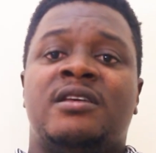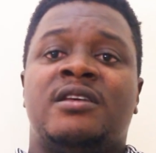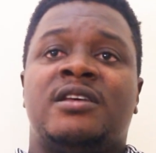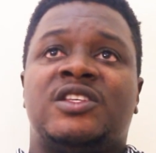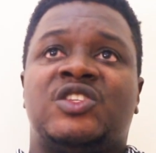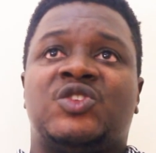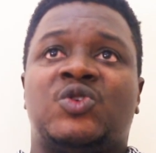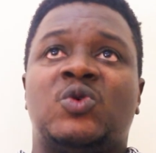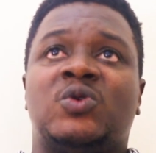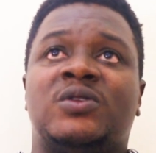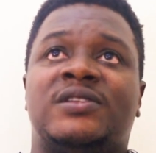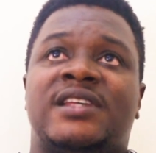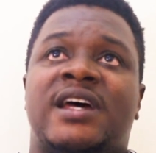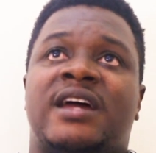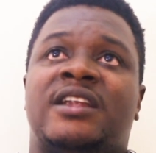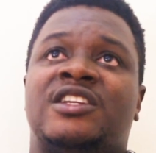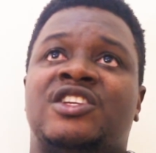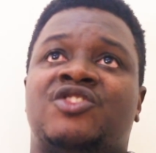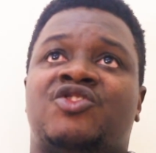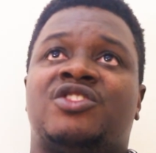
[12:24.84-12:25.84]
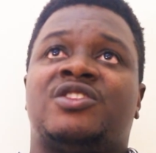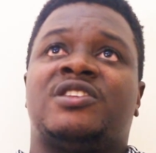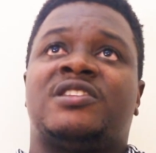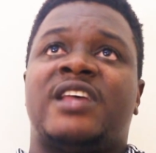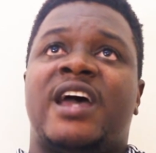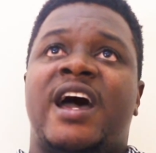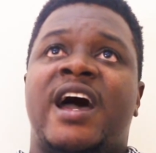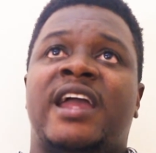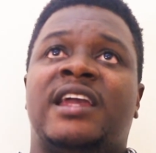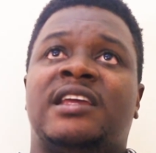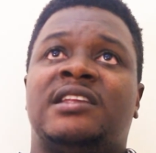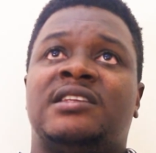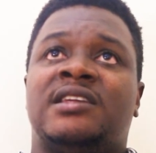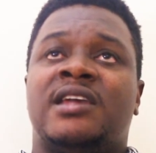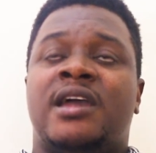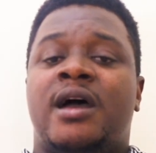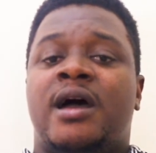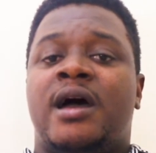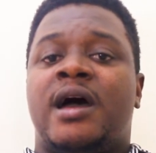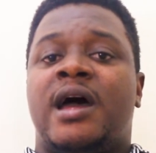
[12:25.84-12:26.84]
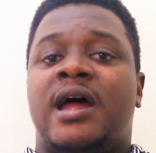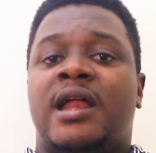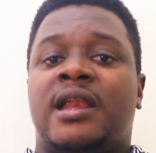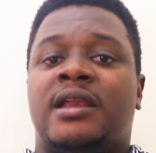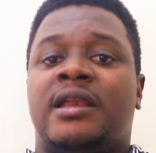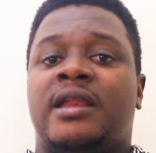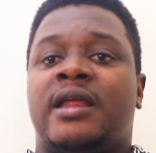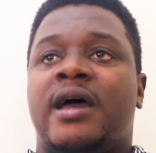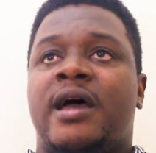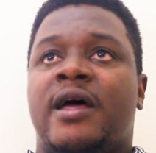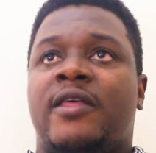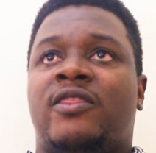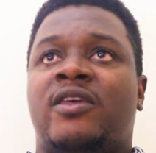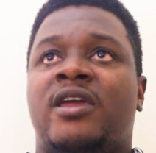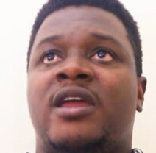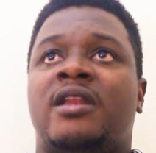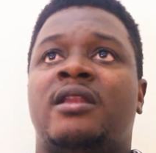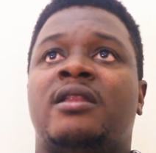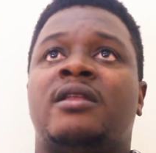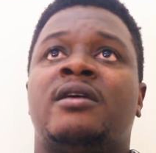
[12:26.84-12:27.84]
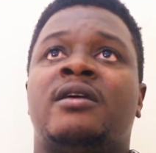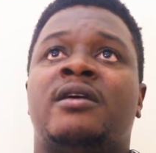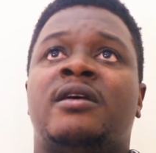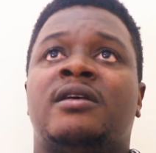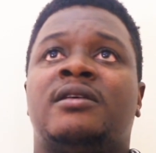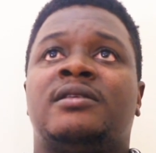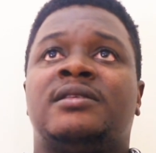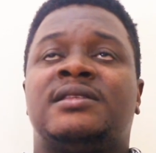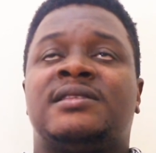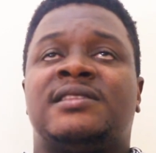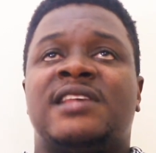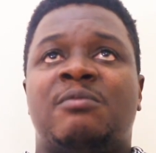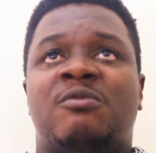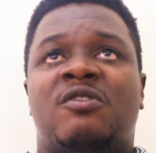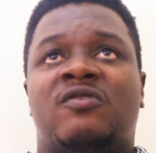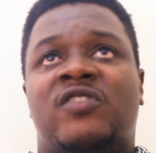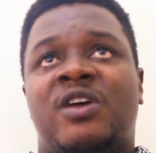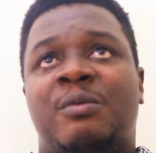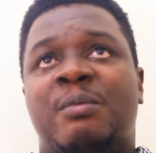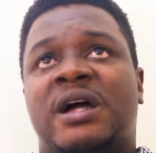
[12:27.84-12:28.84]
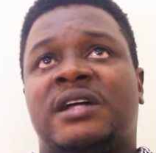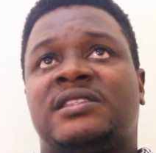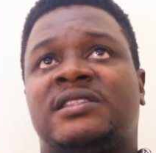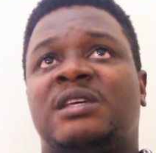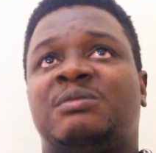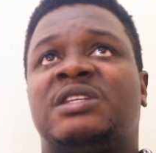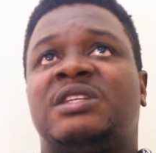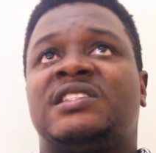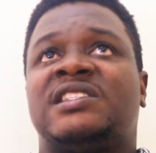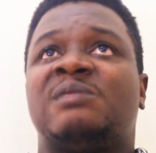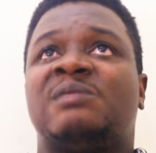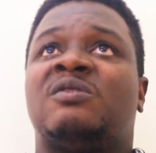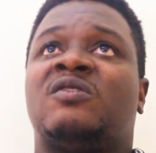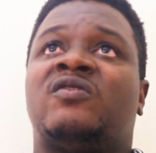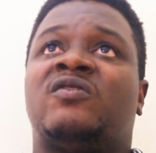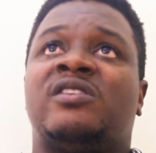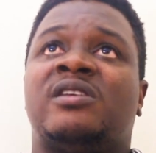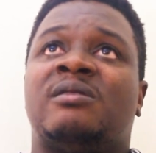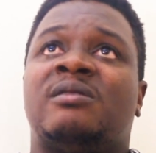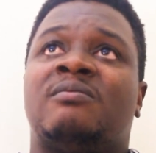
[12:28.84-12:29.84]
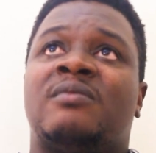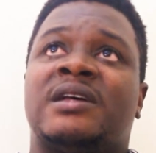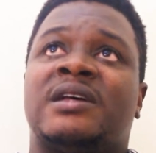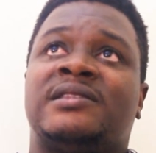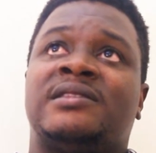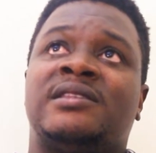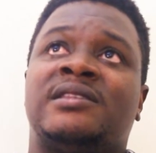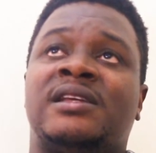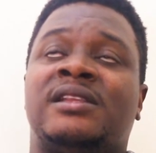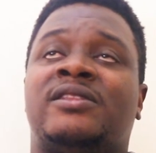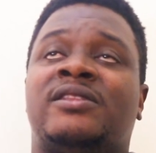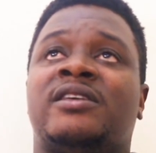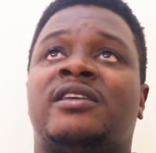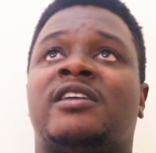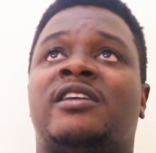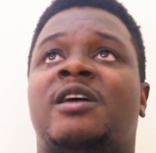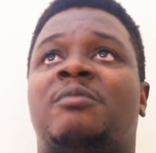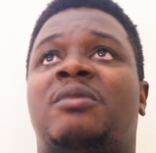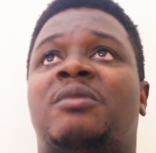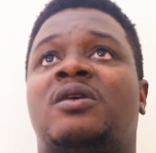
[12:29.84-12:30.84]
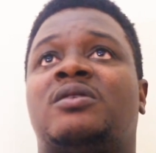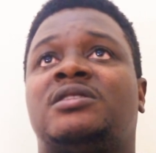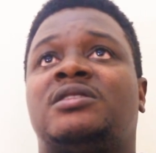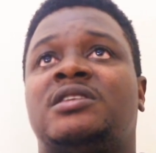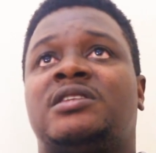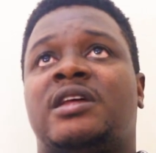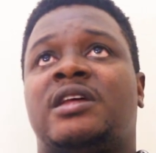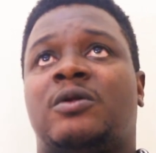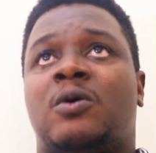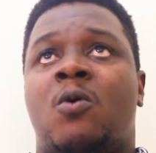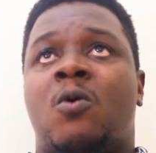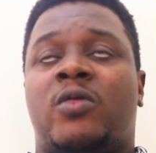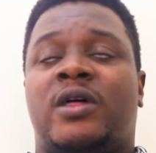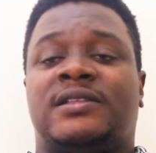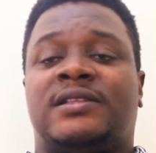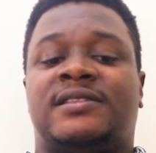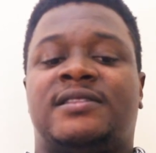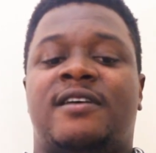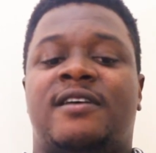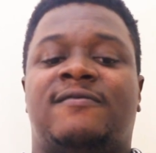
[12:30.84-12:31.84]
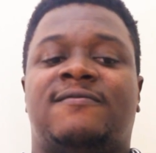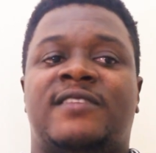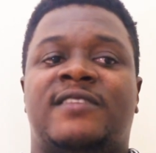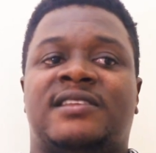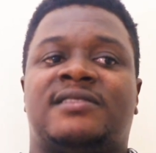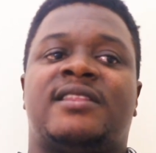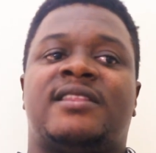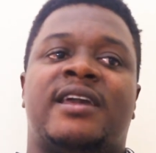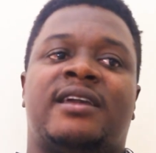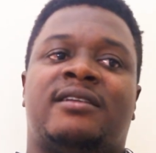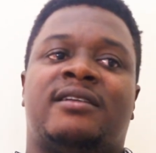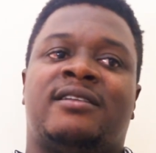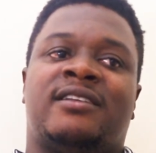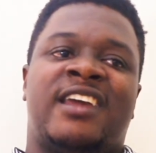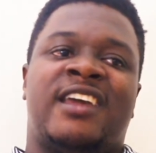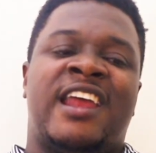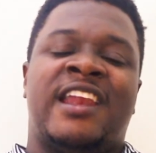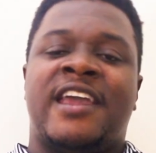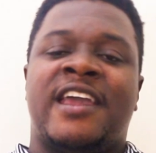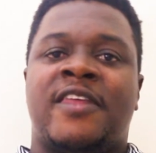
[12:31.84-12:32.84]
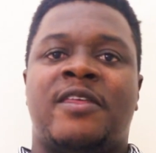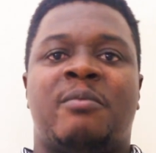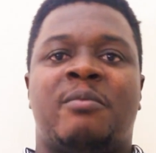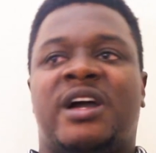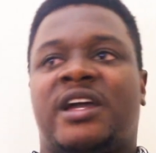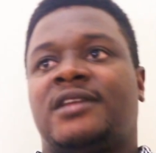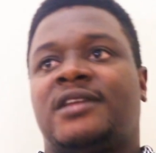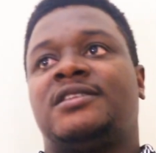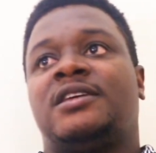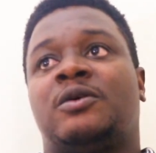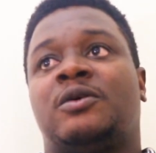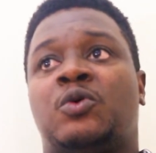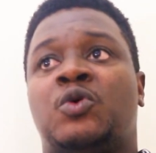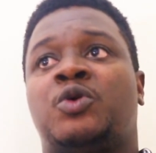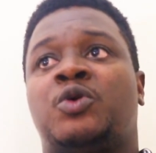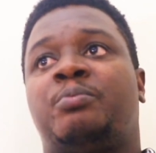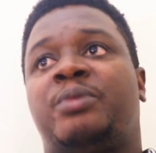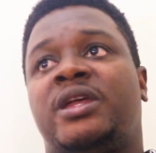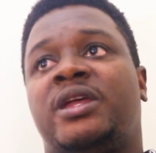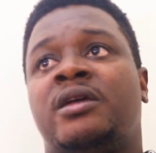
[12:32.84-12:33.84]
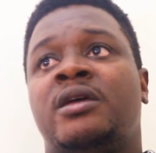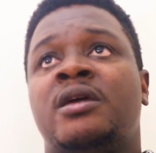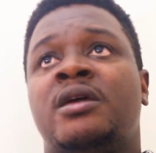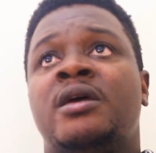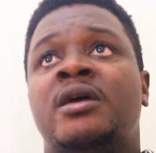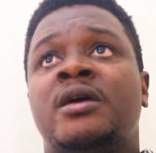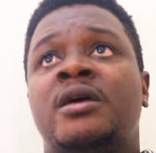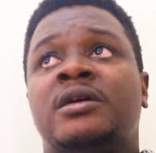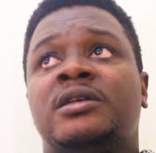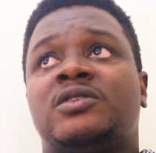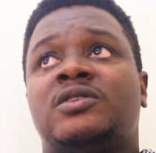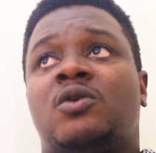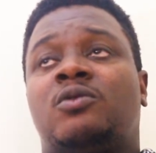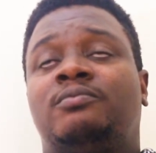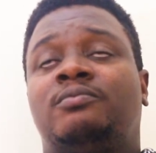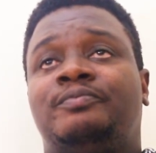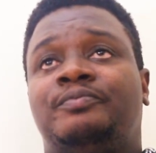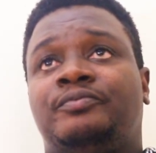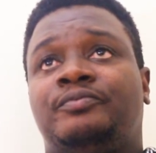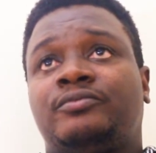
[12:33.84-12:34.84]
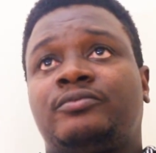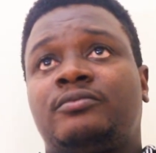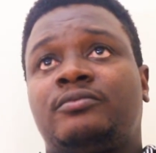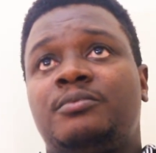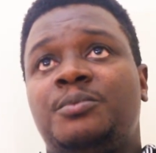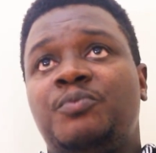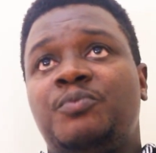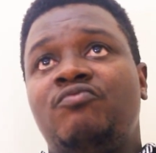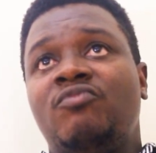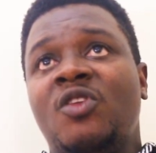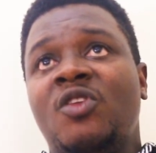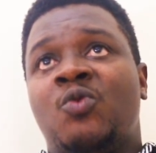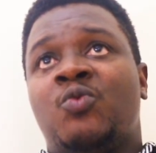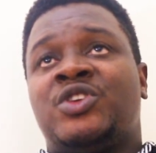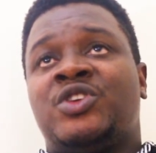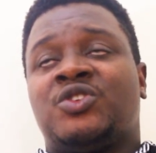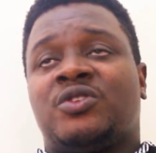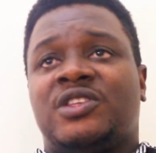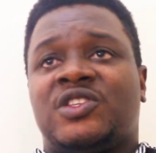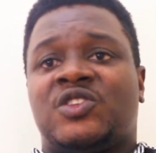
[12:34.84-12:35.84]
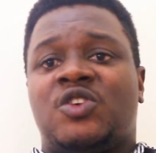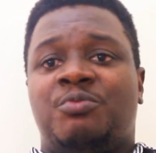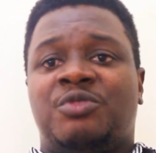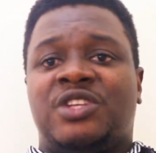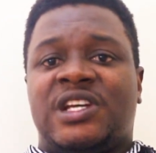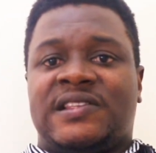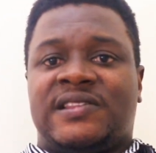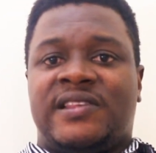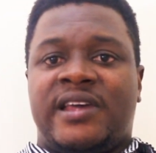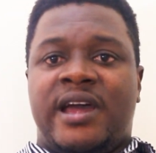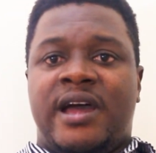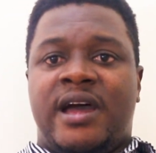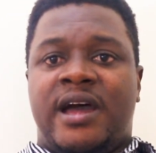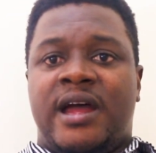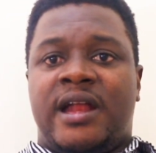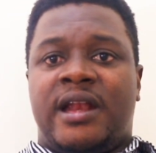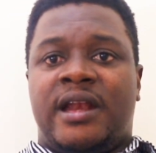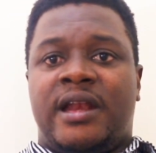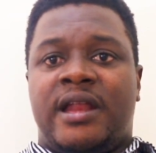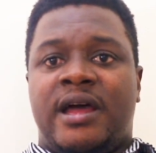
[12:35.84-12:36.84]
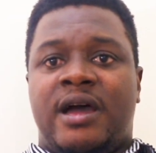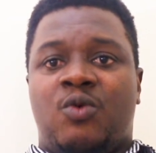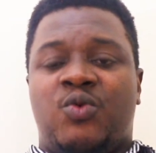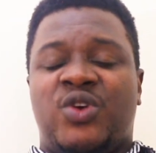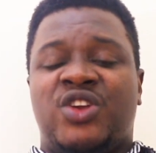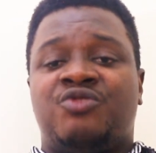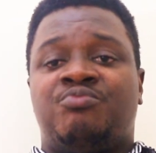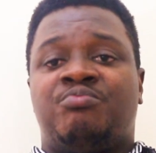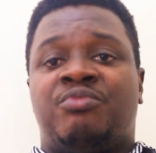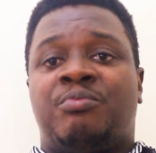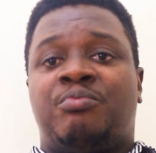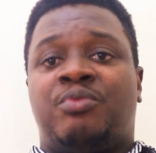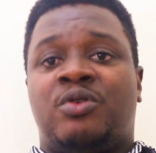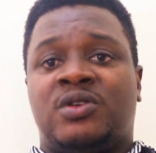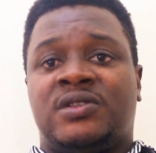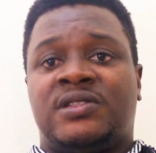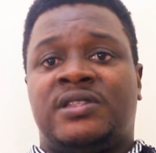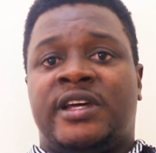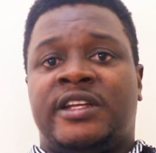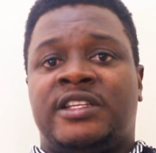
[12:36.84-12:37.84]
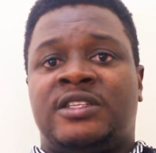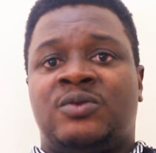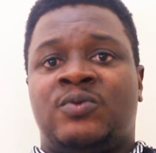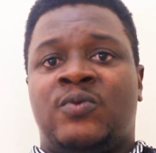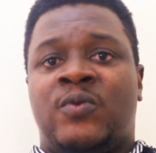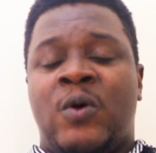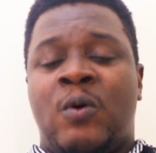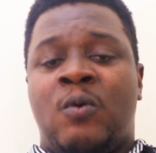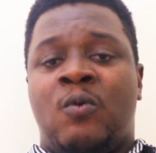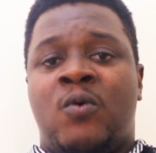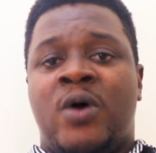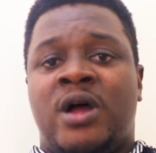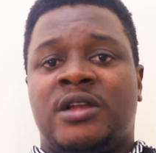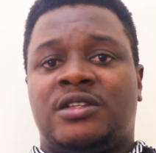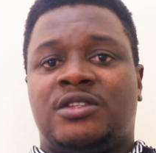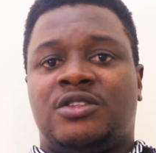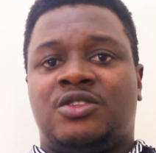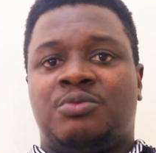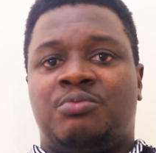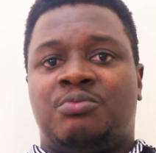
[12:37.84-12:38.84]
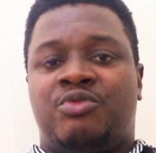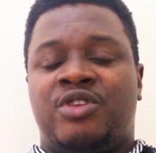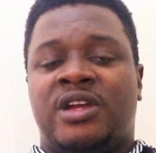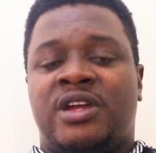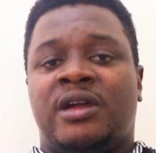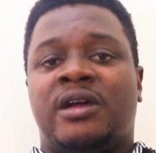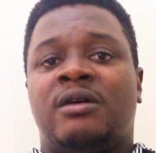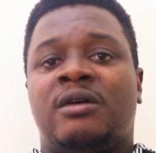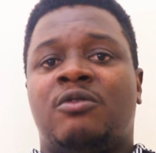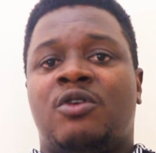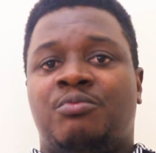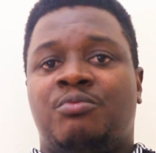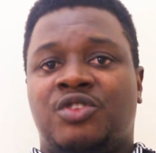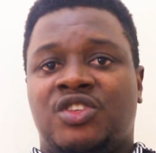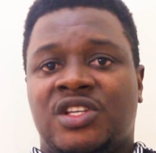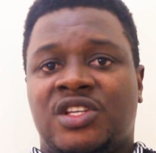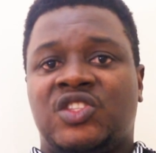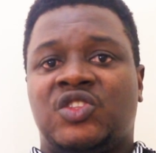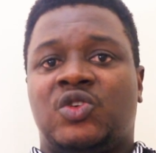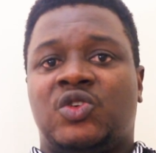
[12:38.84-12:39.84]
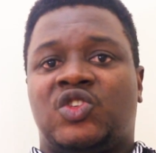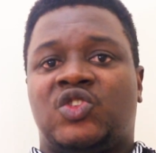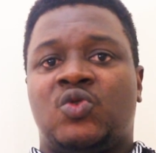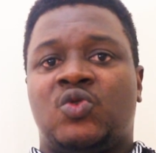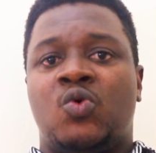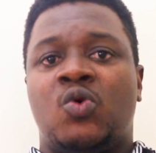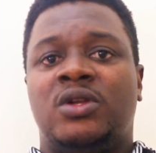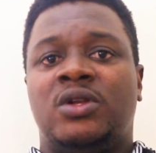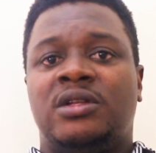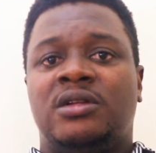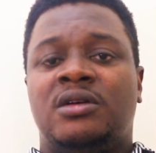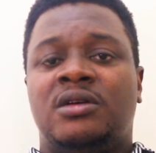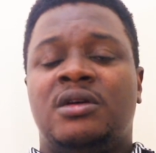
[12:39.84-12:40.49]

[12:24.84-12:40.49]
schools and introduced the idea, and then some of them accepted, some of them are still thinking about it and all that stuff, just like any other marketing could be. So we took these computers there and we proposed that we want to bring computers to your school,